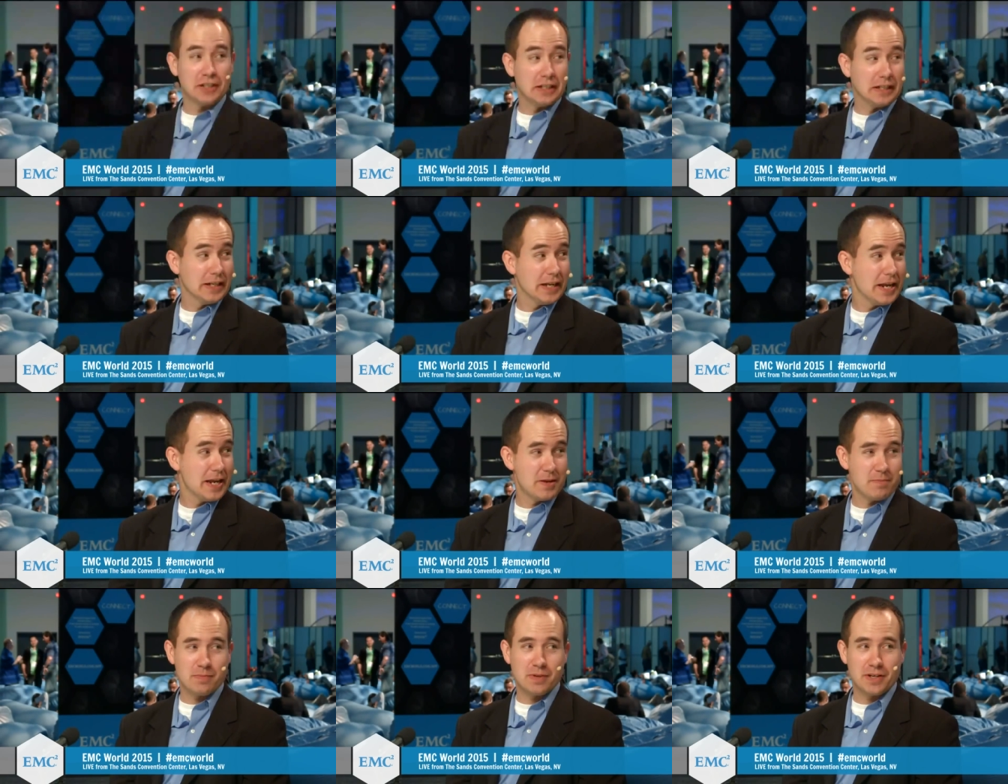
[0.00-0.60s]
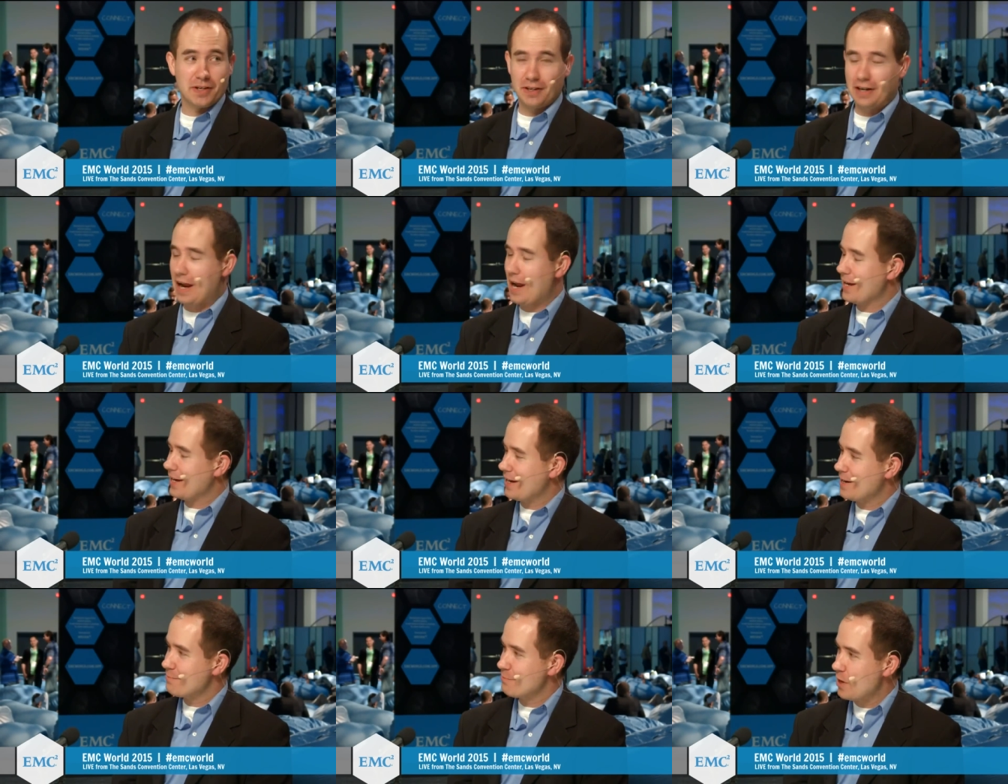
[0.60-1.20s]
are going to hate me here.
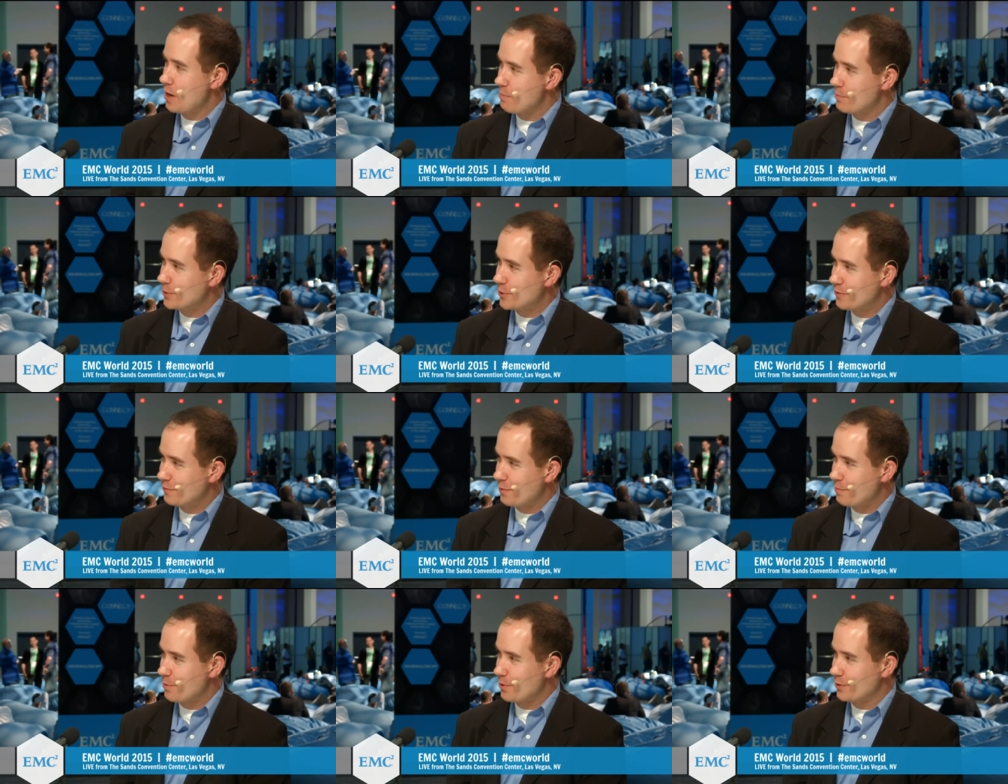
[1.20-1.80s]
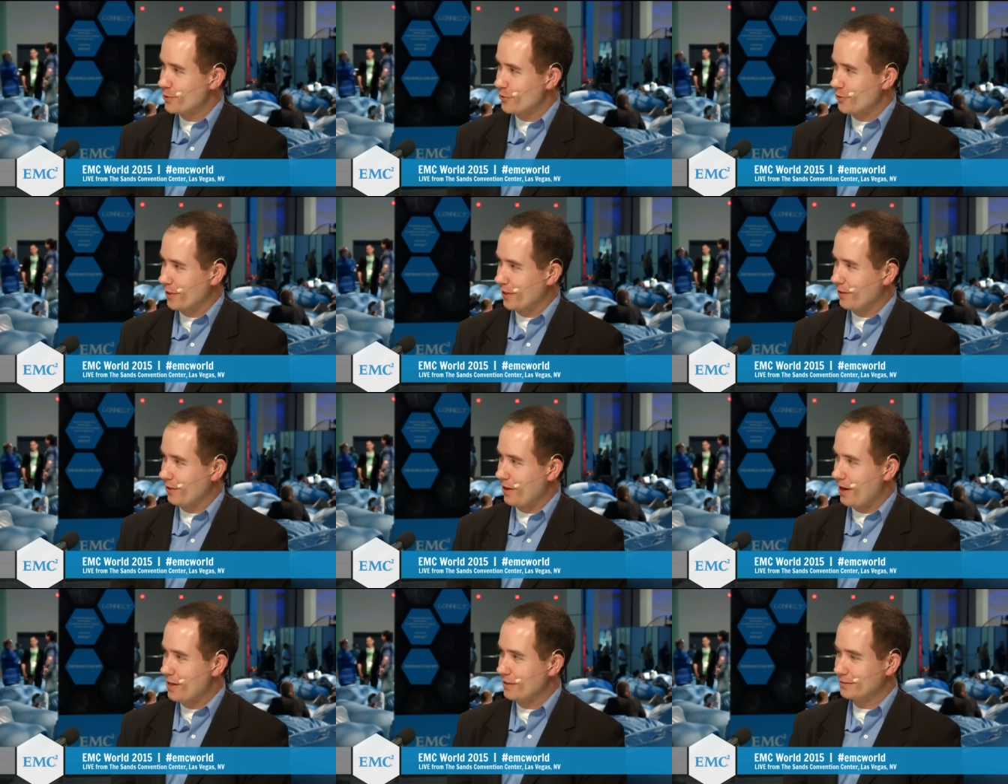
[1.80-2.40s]
I, am not much of a beer
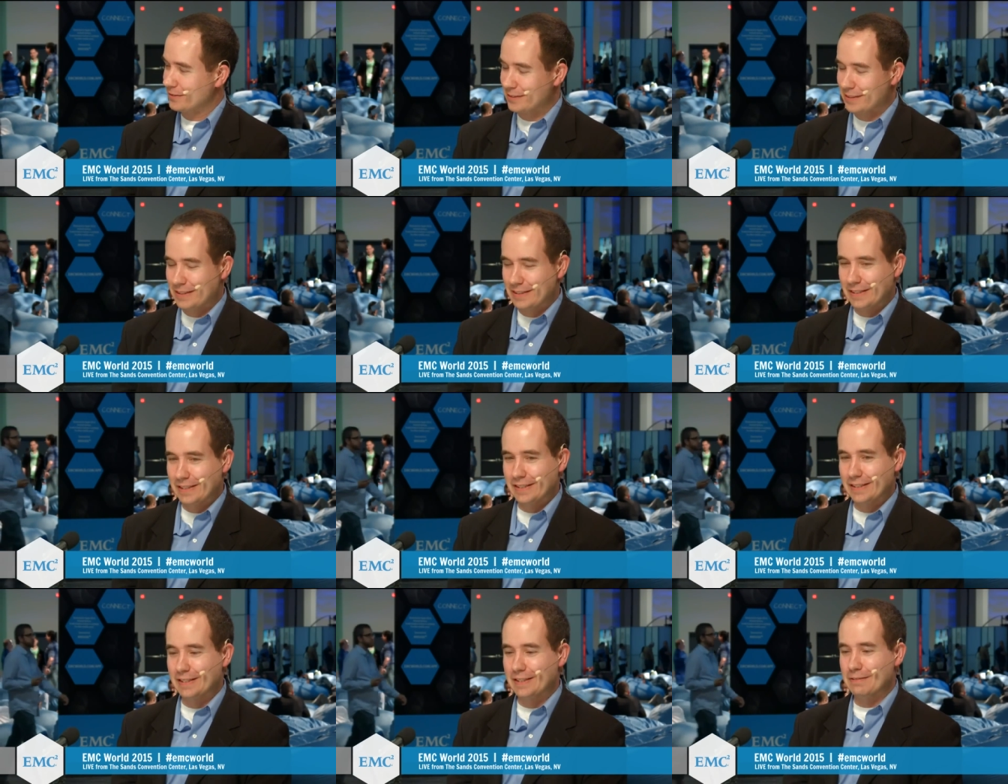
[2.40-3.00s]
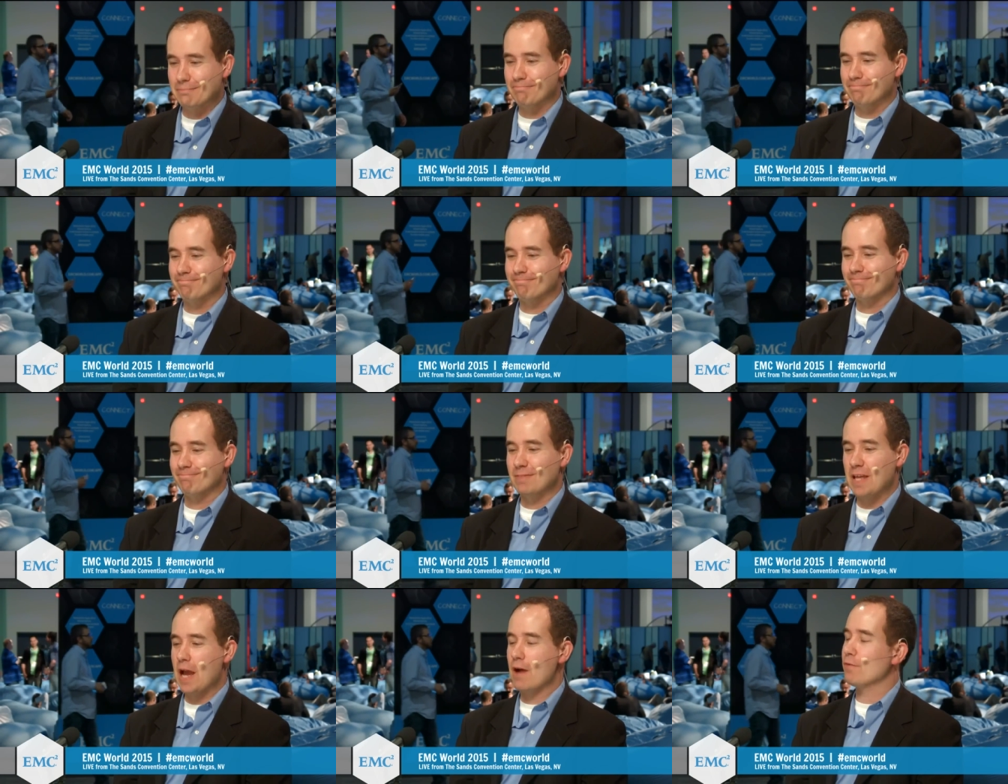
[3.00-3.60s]
drinker. Um,
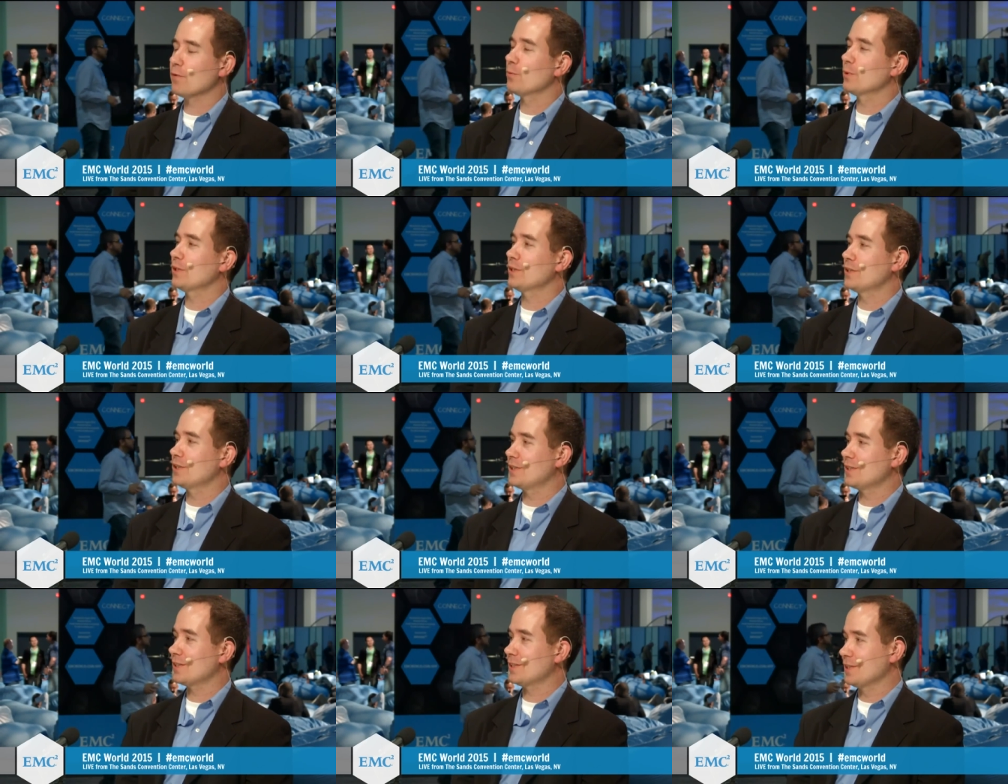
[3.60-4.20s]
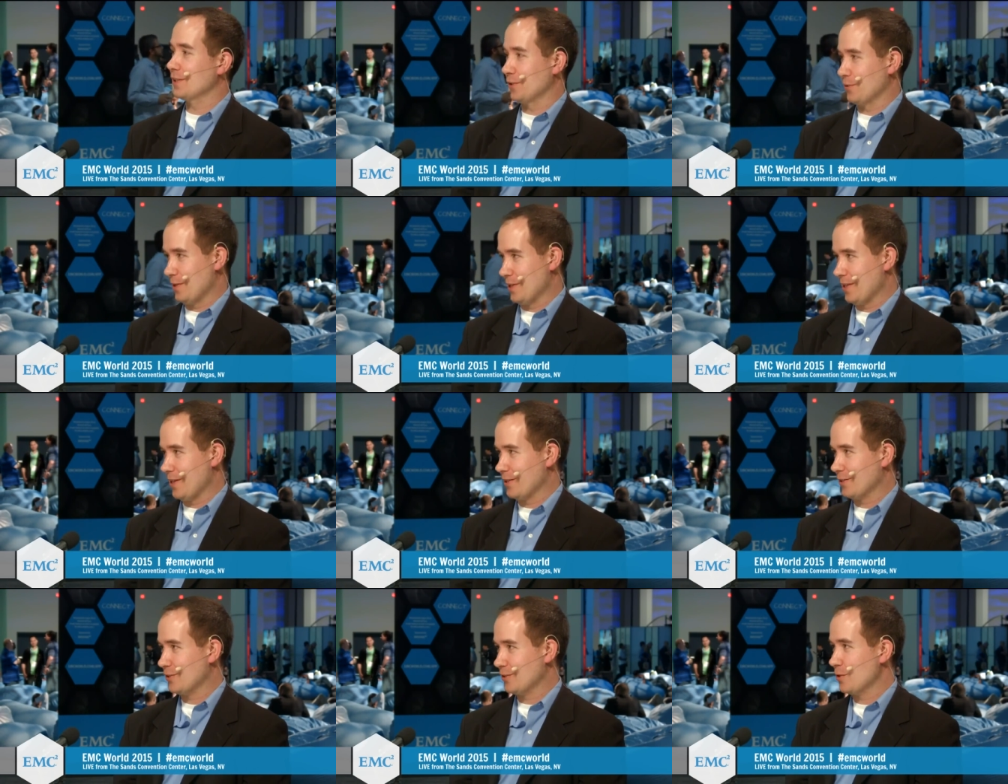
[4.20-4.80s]
they have a really good distillery
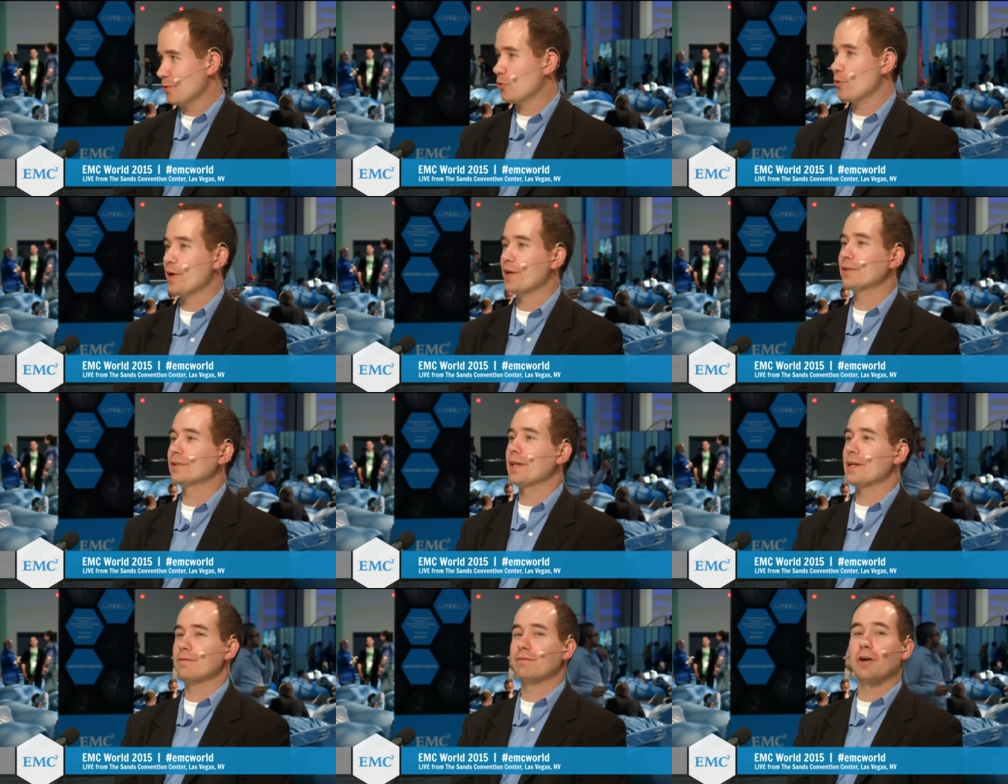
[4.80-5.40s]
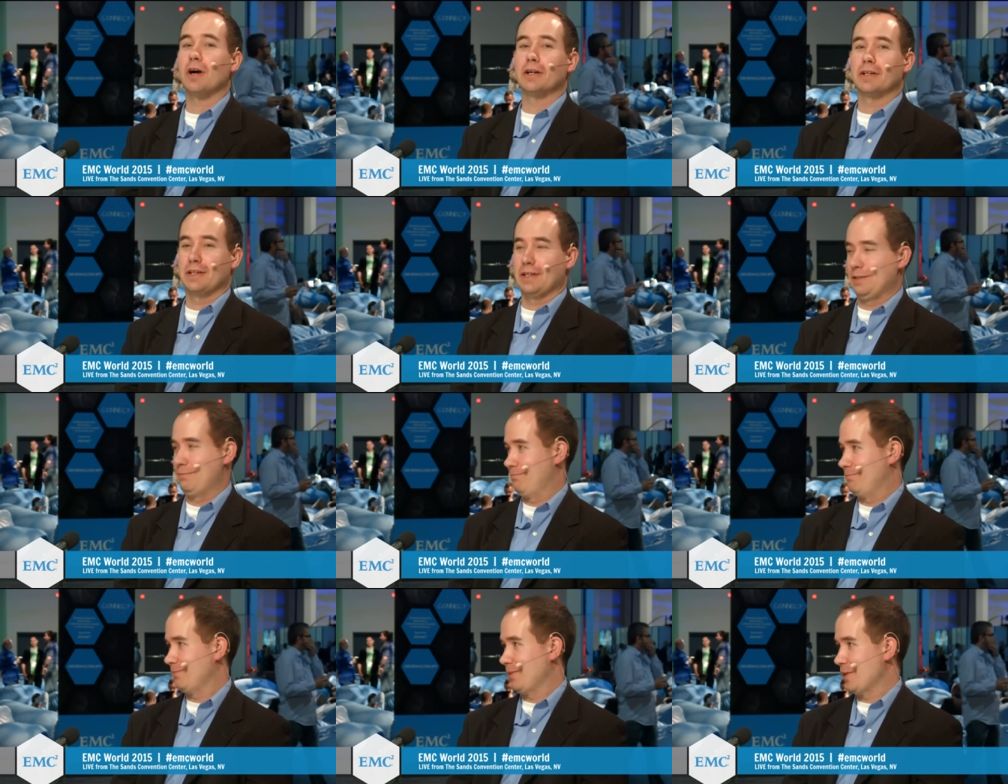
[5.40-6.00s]
there. So Crater Lake
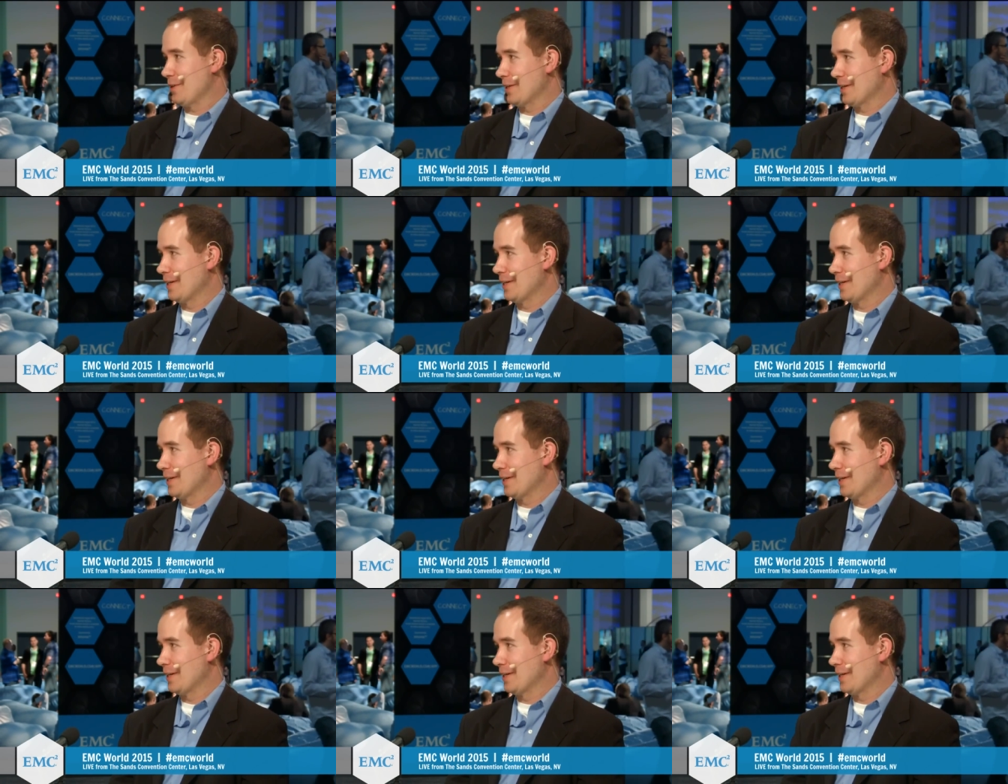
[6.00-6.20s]
Vodka. There you